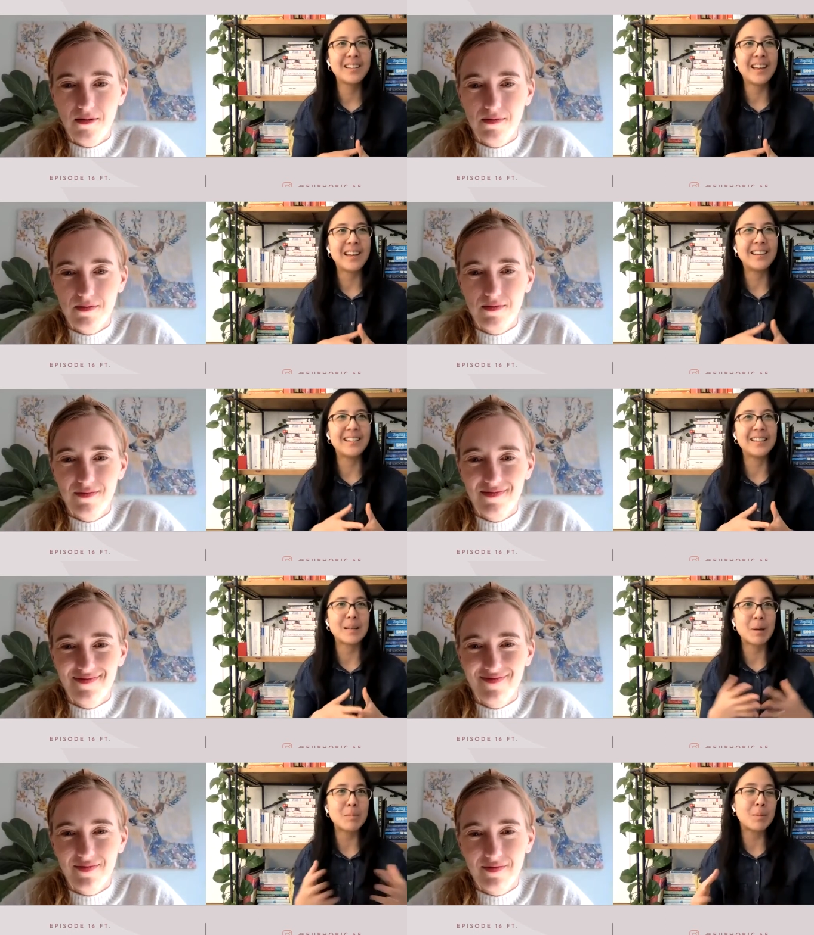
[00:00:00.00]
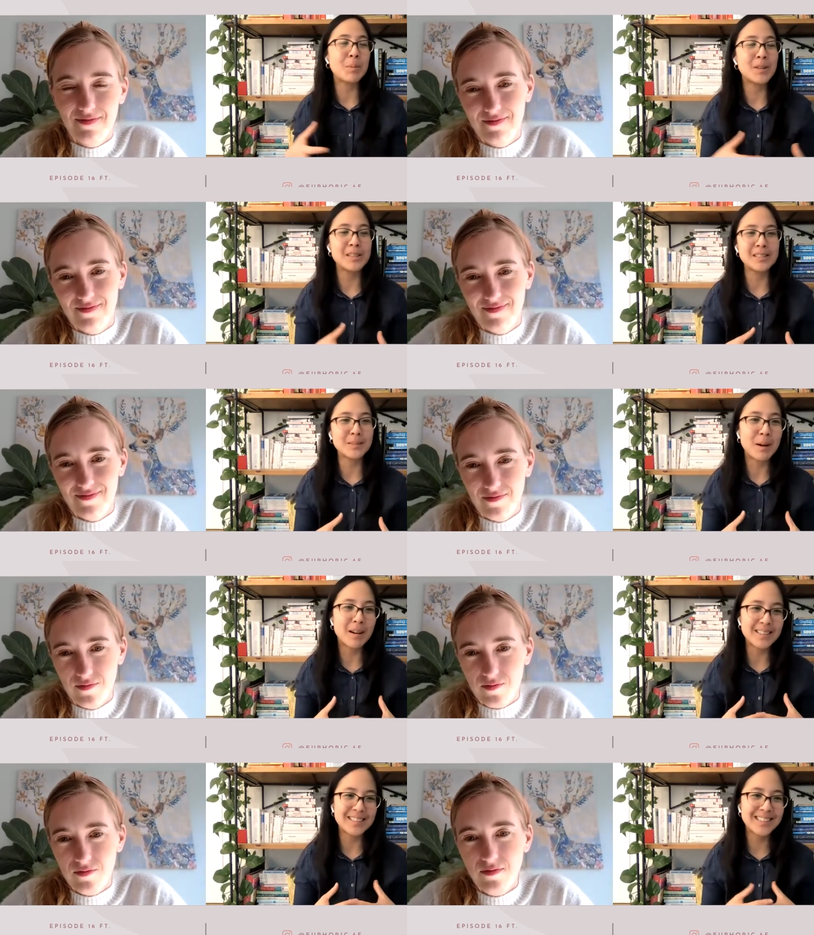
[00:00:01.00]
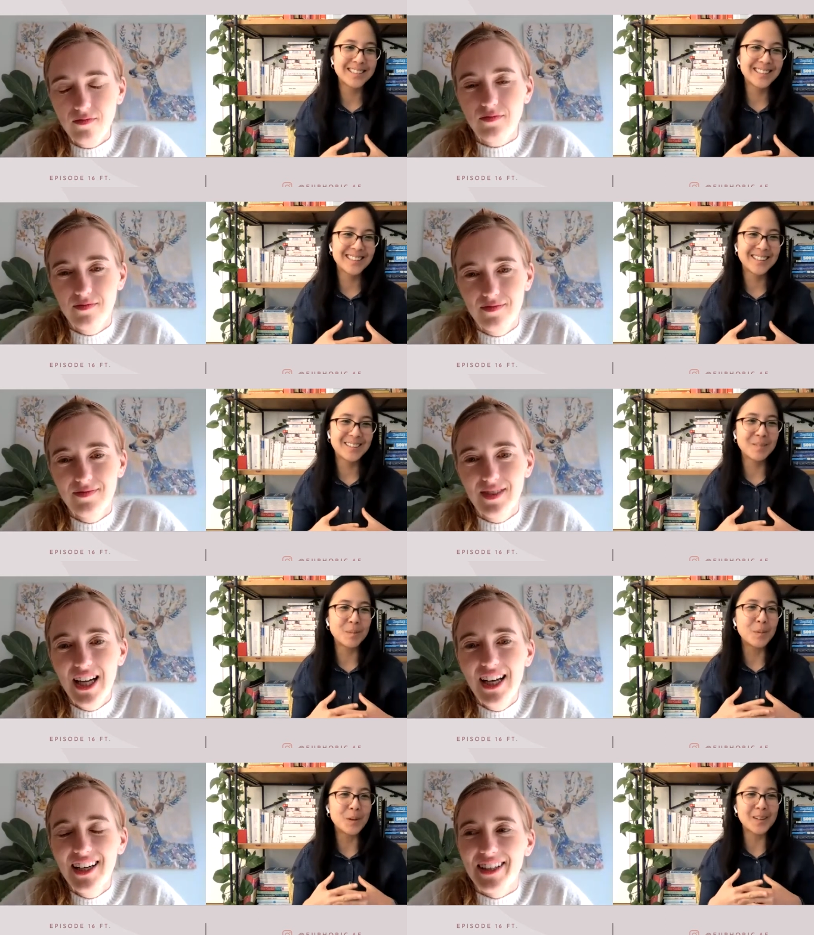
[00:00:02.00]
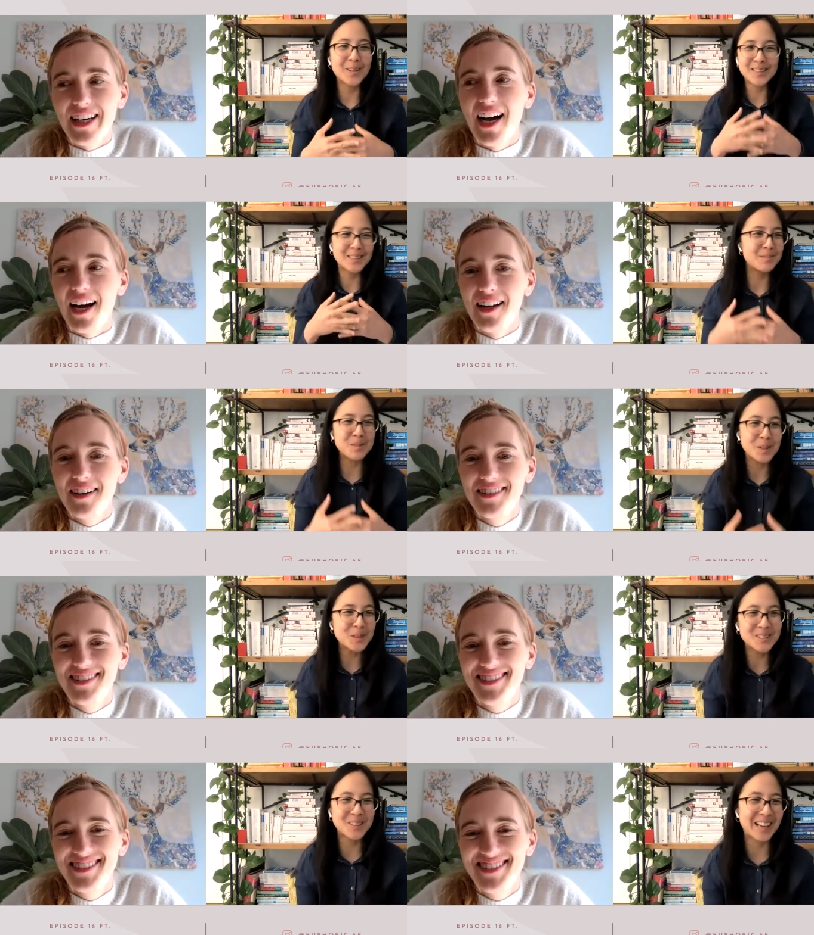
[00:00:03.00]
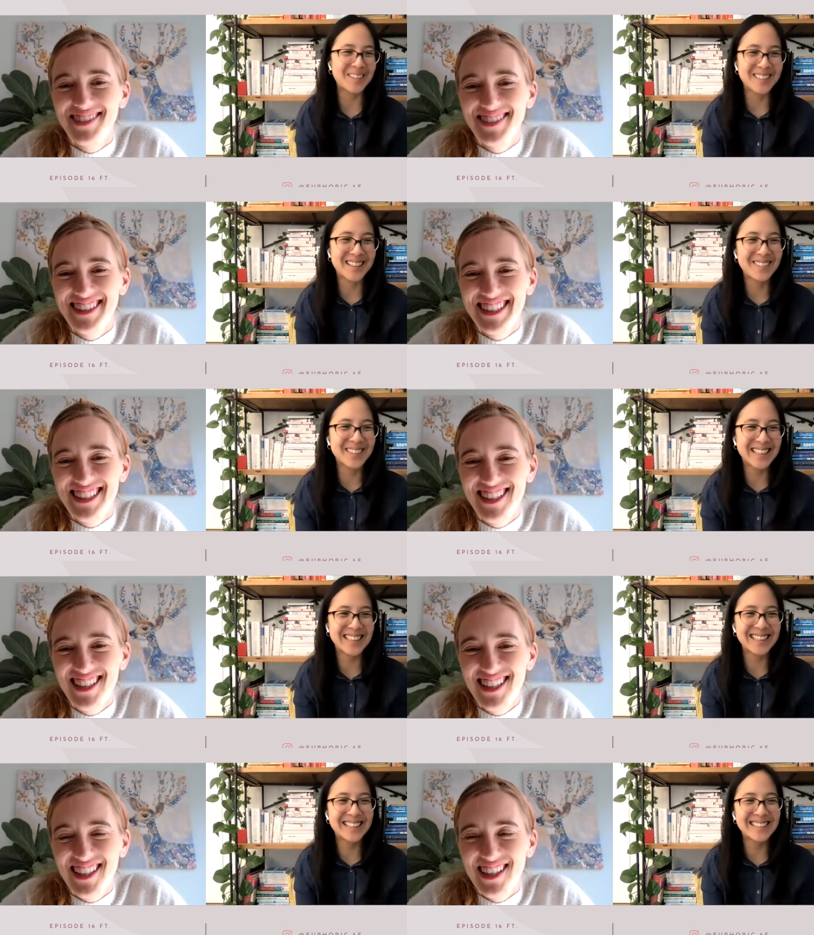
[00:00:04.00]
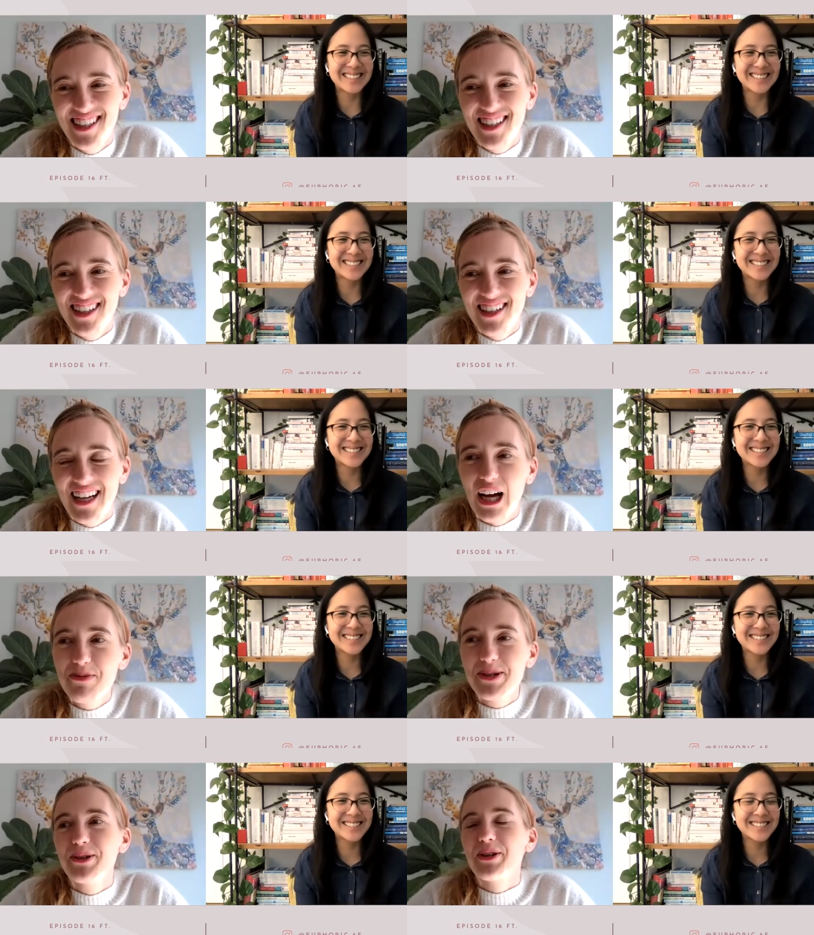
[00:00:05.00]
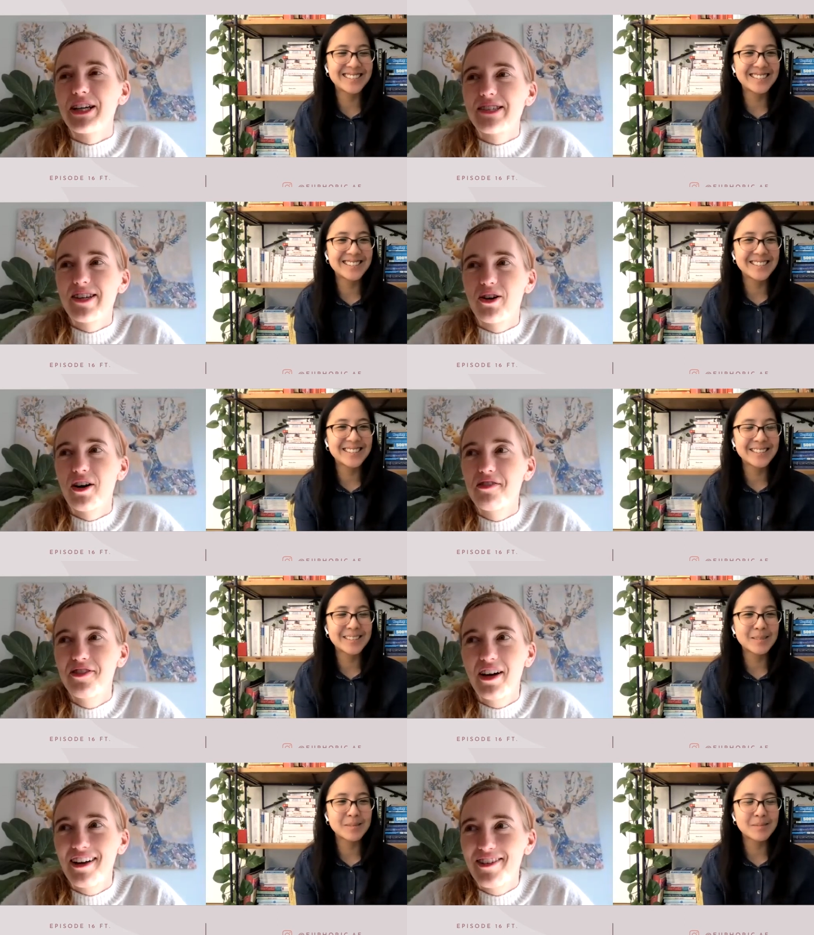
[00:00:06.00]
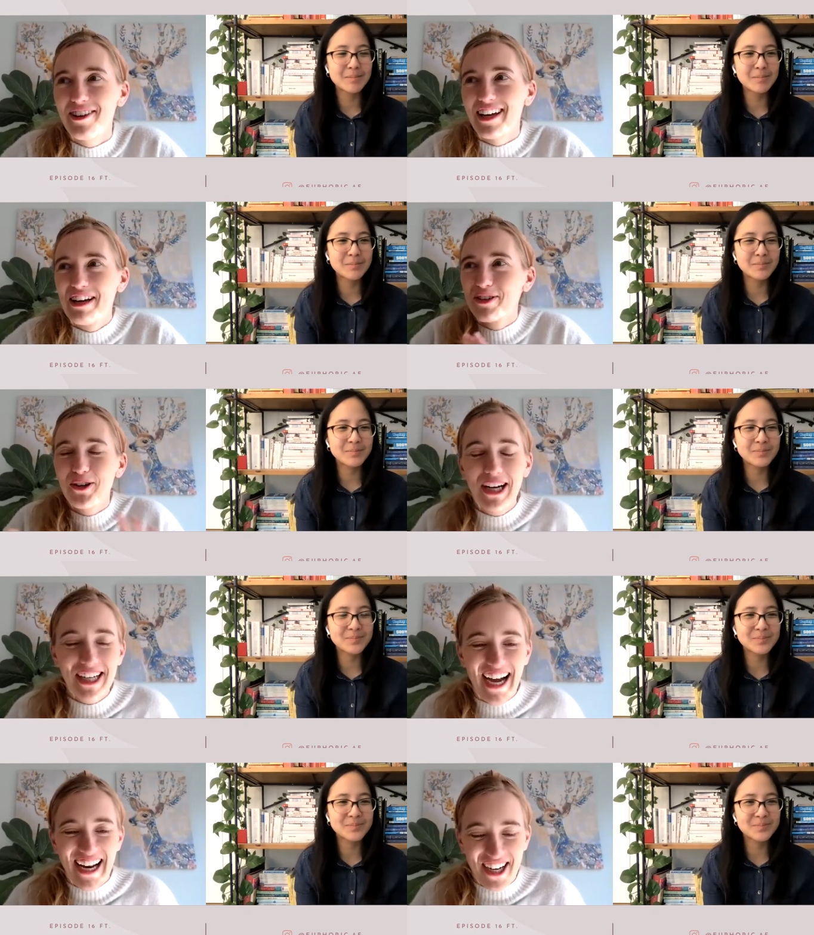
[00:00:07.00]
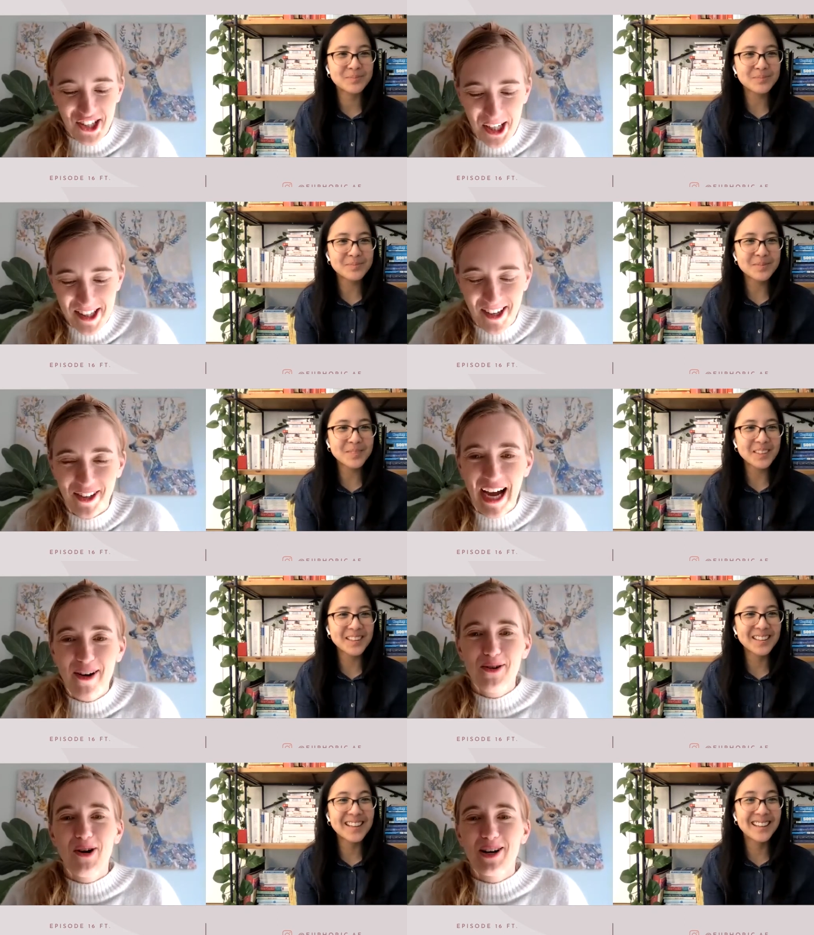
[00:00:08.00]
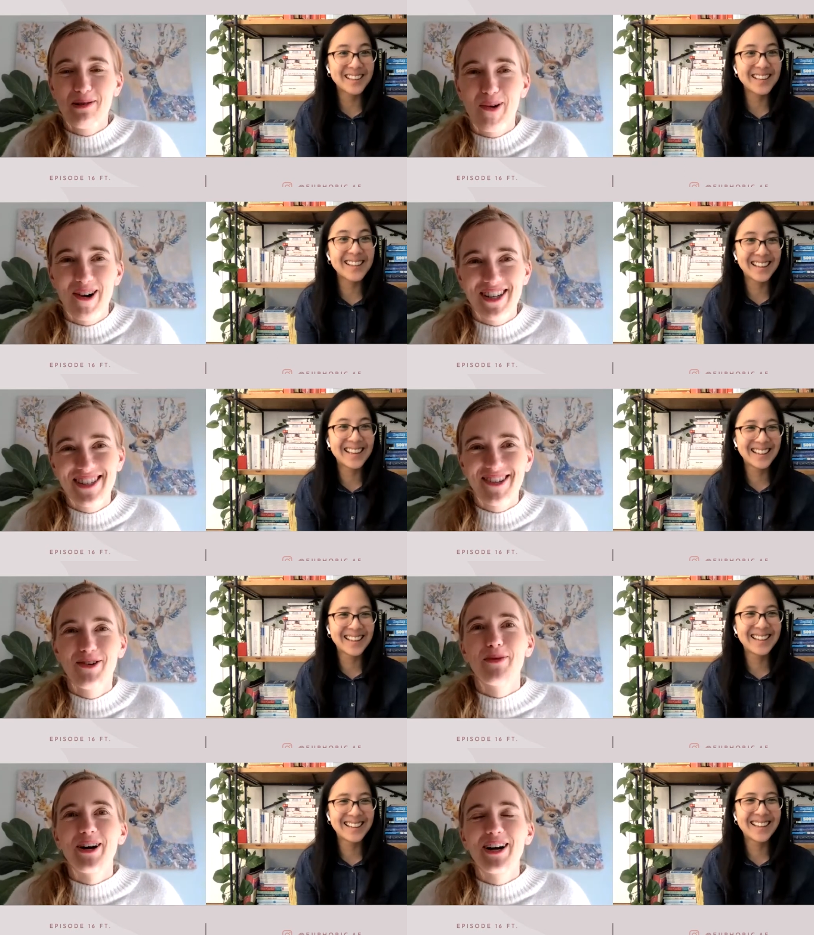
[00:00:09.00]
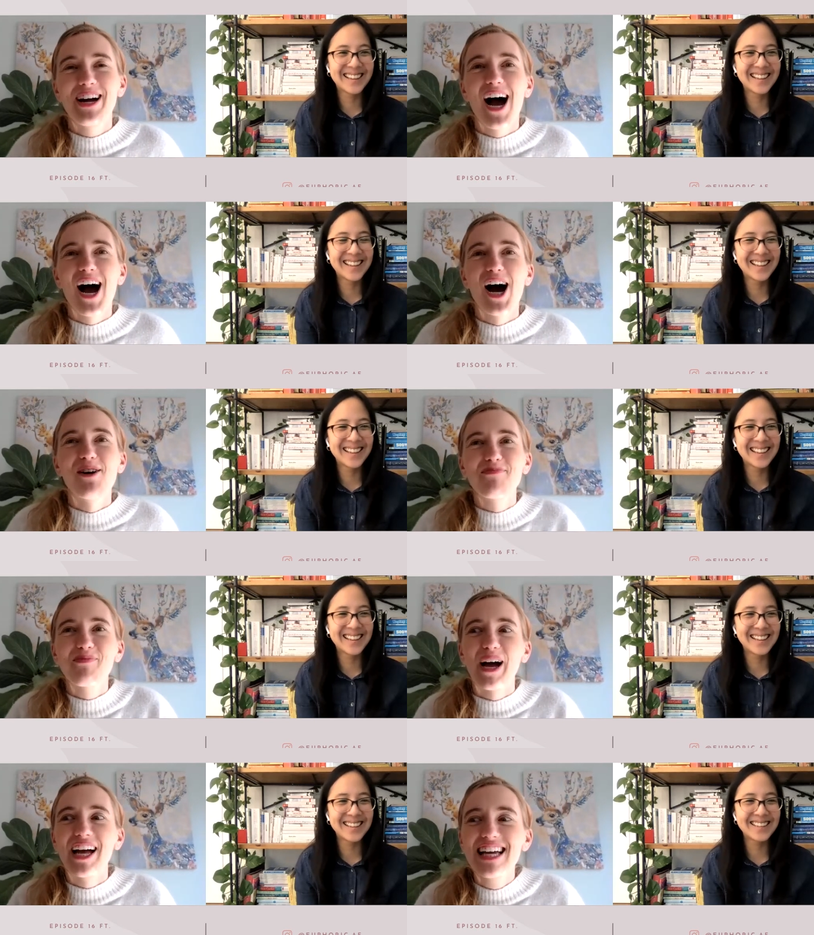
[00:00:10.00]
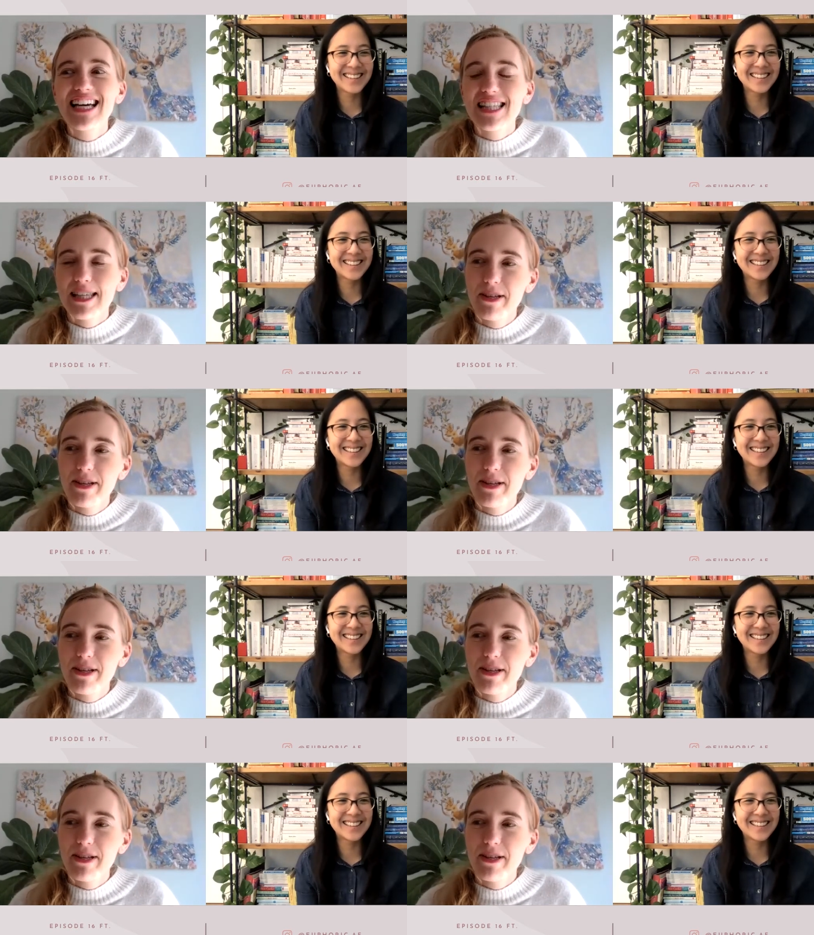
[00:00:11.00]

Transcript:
Speaker 1: and they might be put in the spot. What yeah. are some tools you have to navigate that?
Speaker 2: Absolutely. So if you, I have a I have a great guide actually. It's called How to Rock a Party Sober. Um, but some of